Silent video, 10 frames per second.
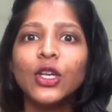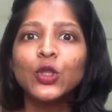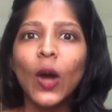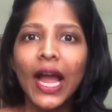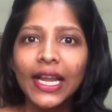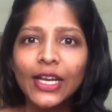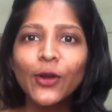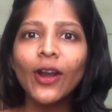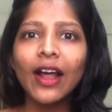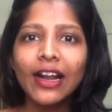So I did
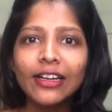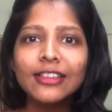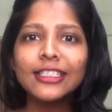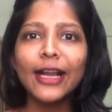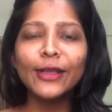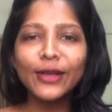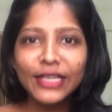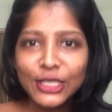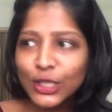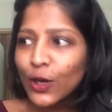not understand the
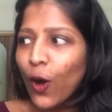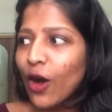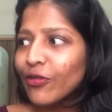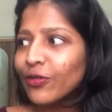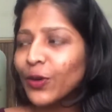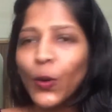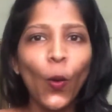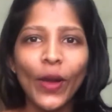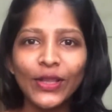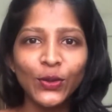reason of
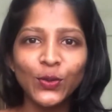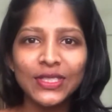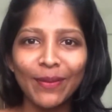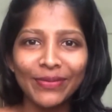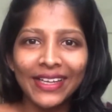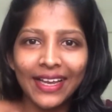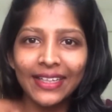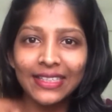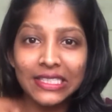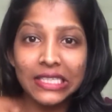going through something
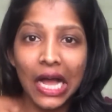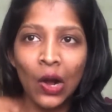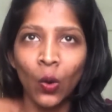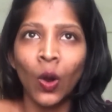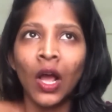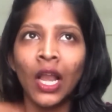like this now.